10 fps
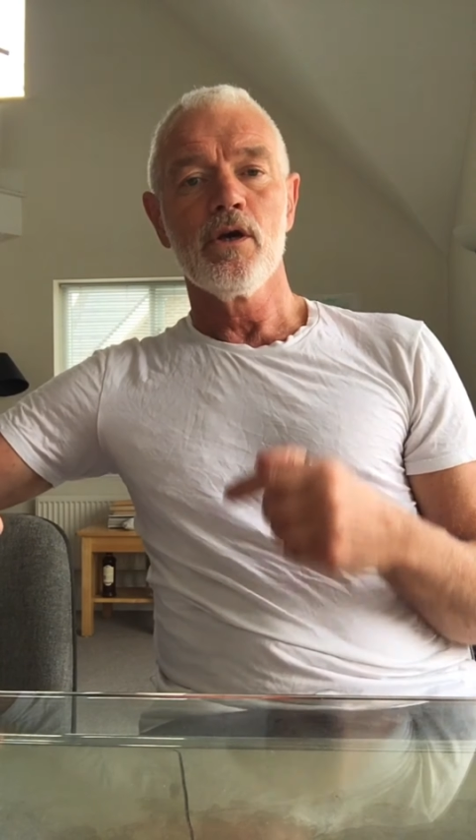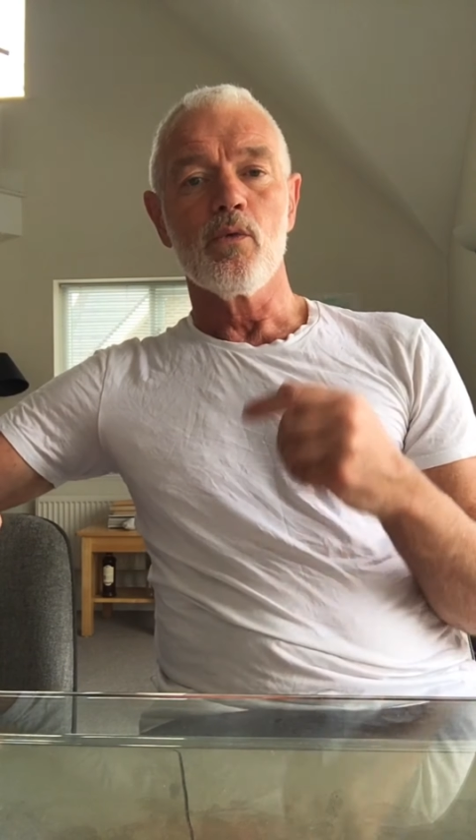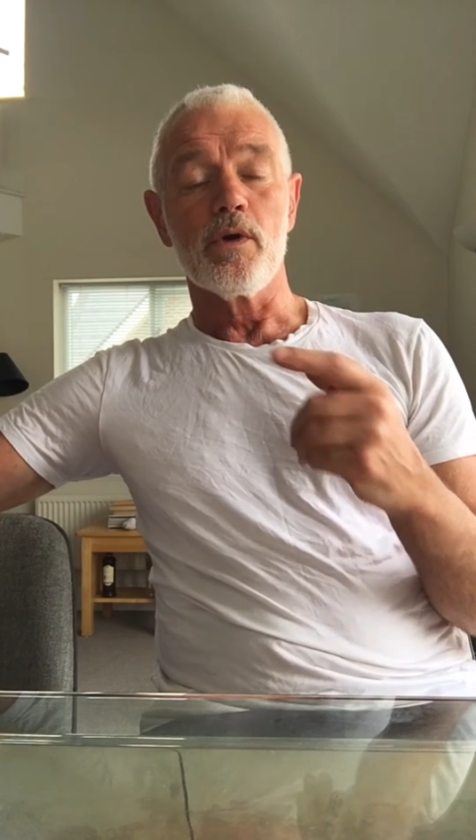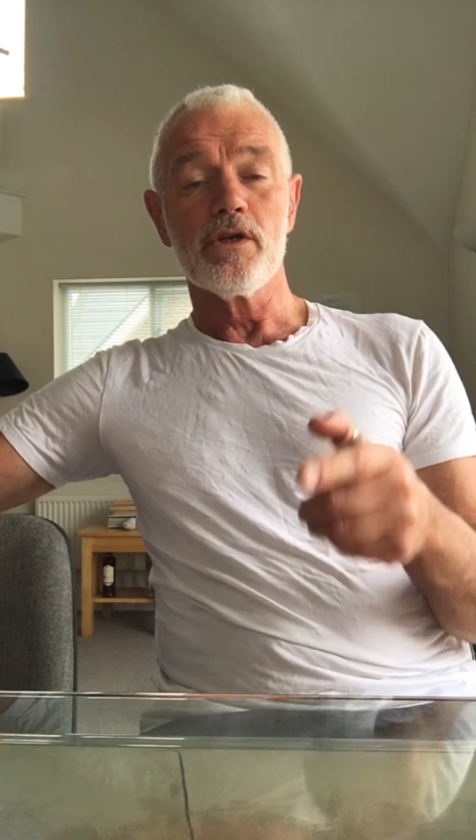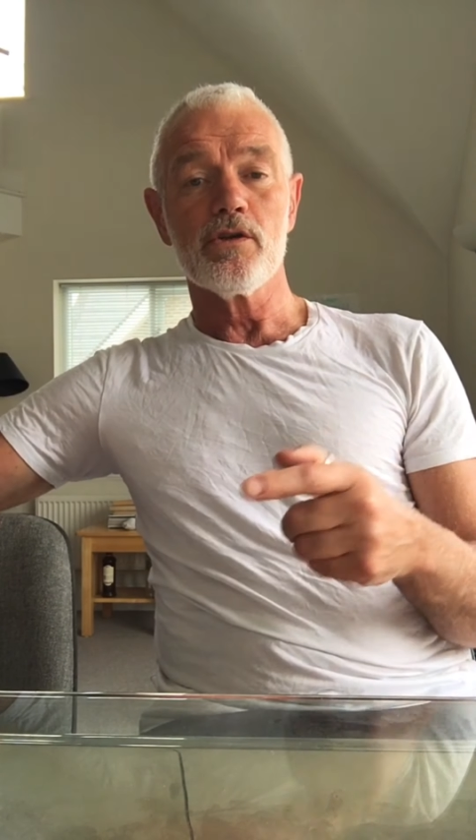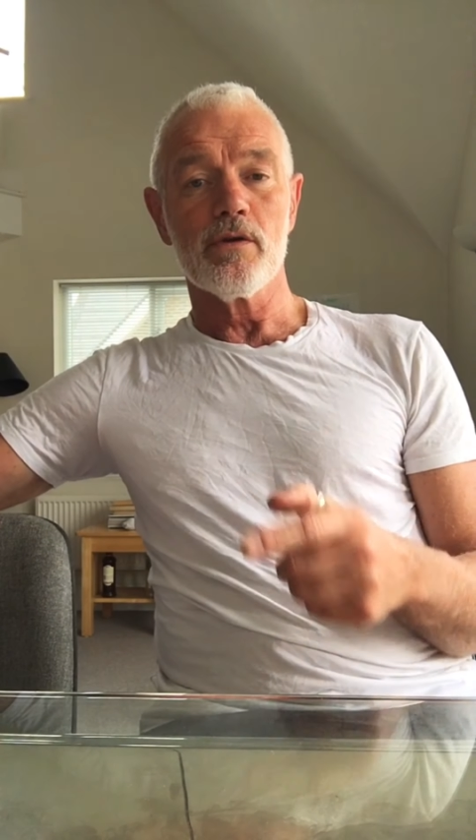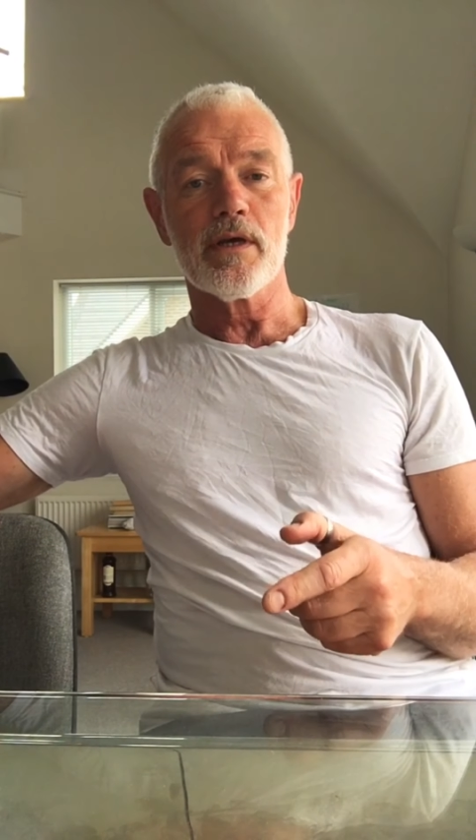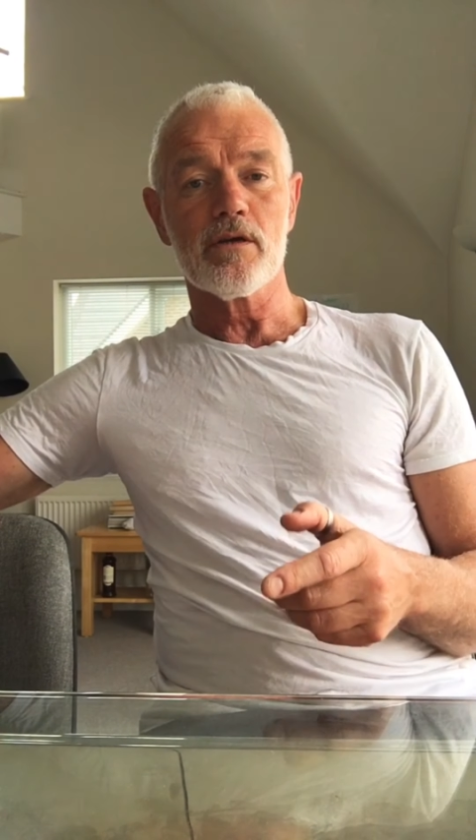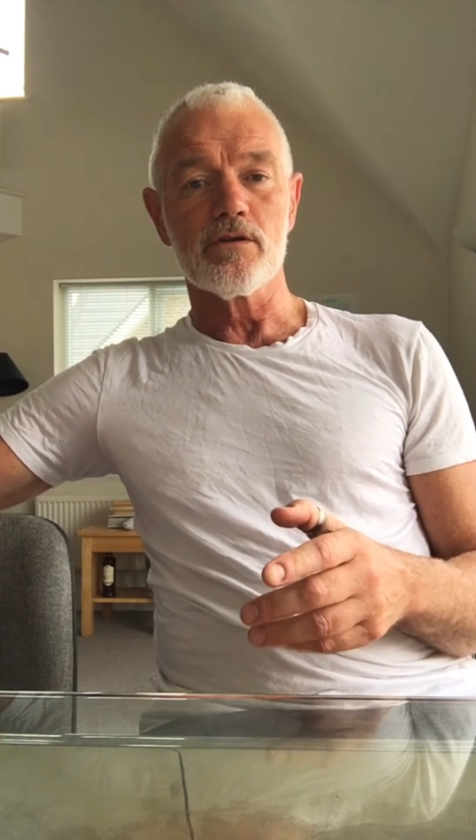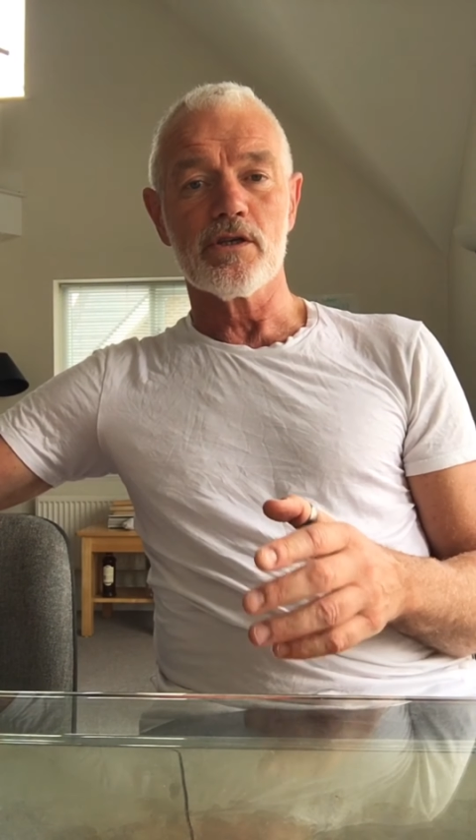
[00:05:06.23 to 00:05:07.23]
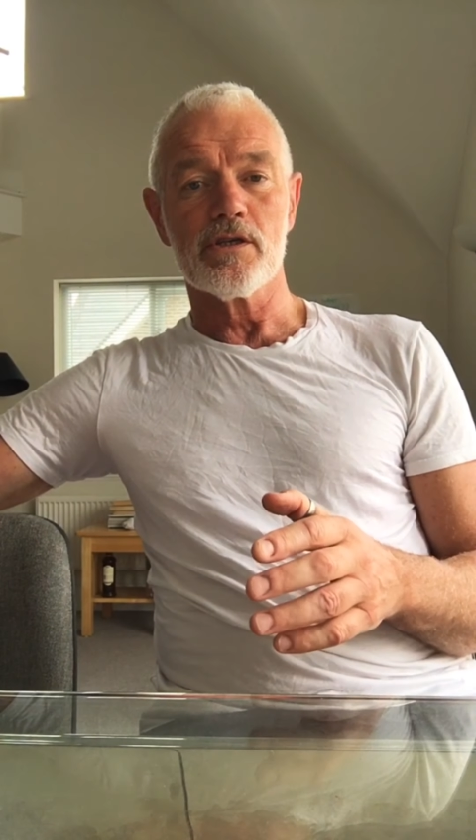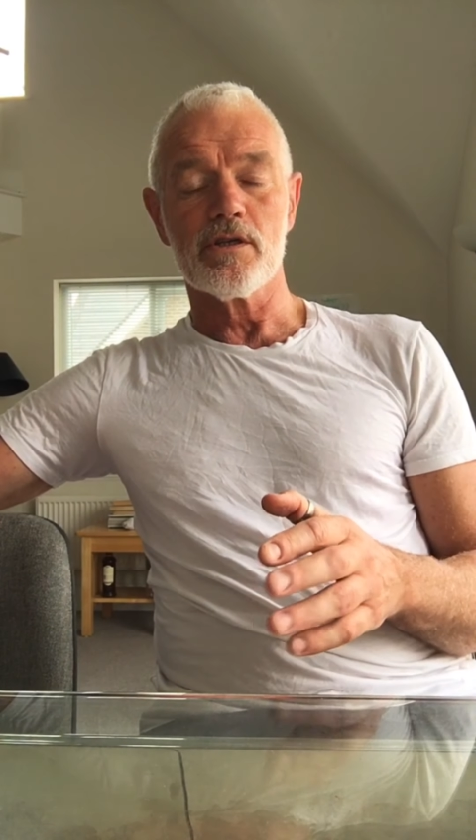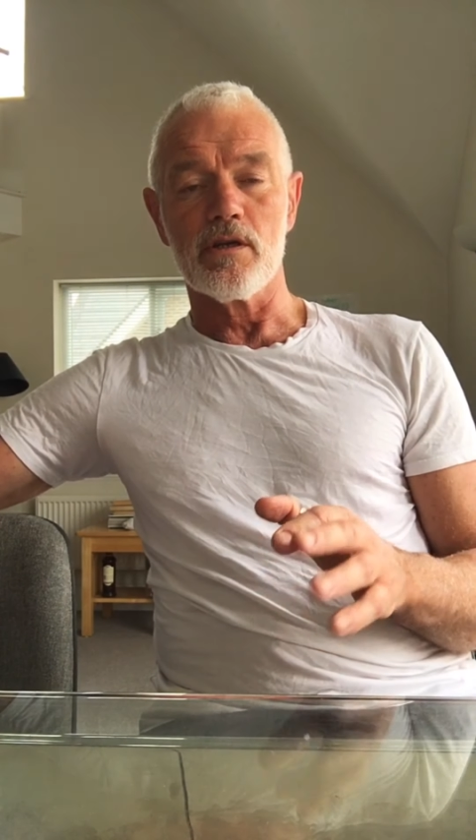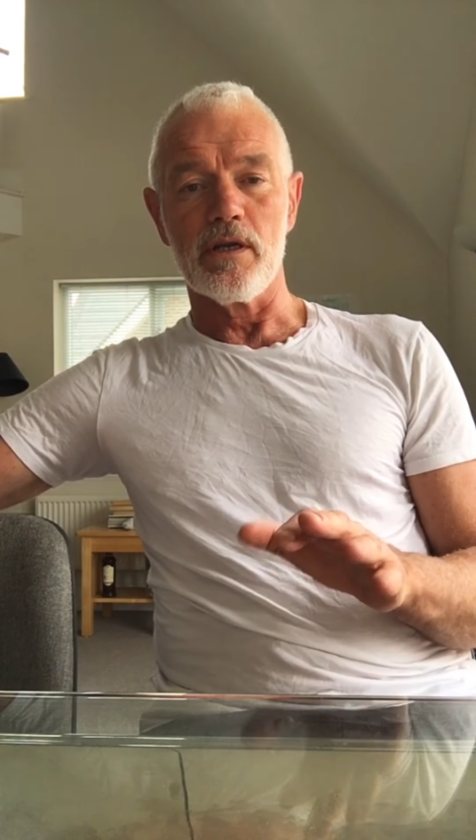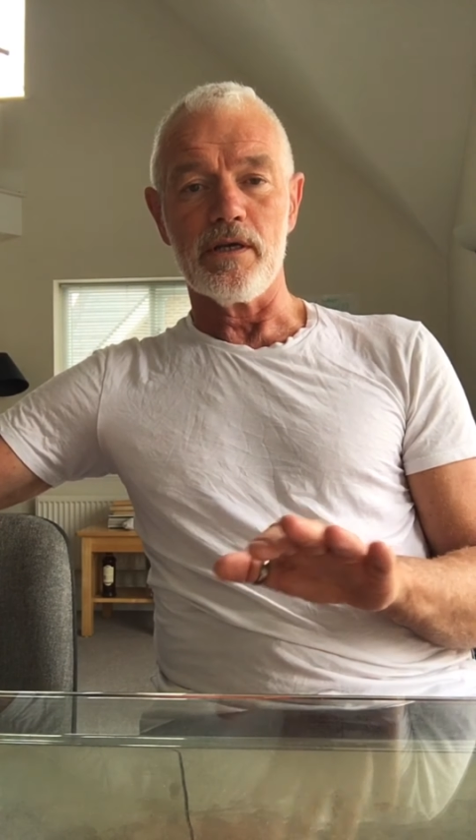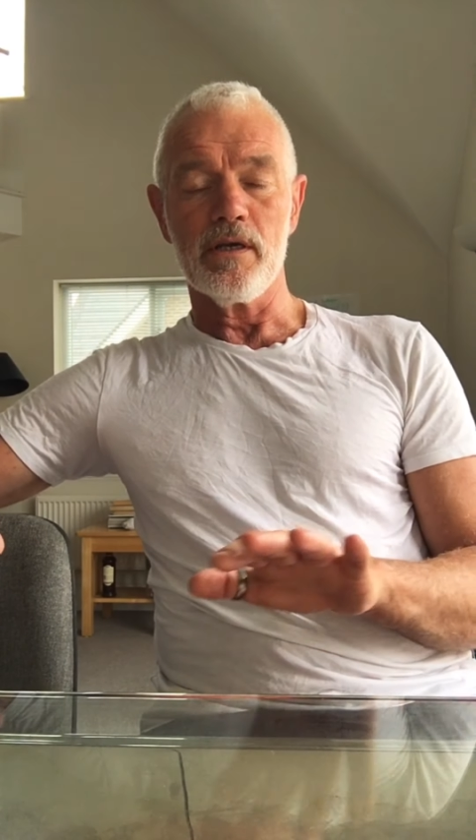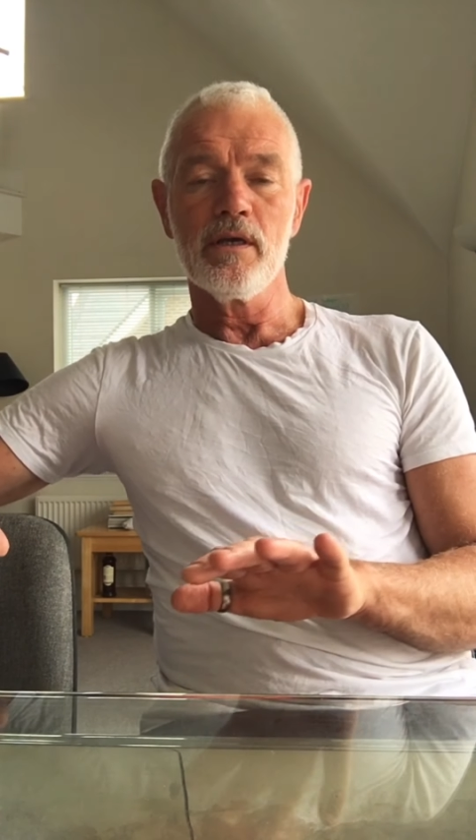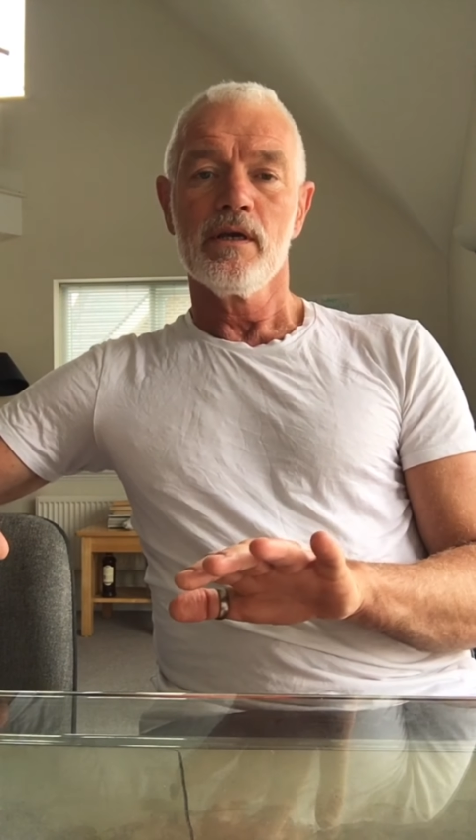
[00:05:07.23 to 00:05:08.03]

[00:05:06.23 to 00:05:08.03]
When you can do that consistently,